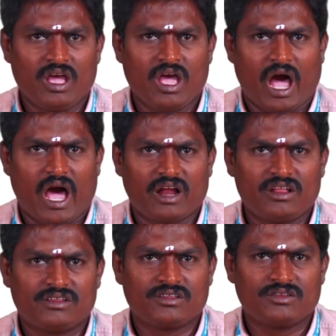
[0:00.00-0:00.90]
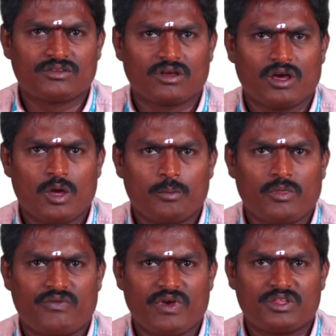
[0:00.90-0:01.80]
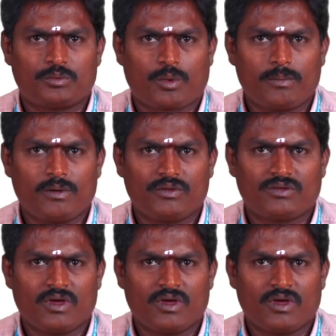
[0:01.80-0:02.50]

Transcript: Organizations may face problems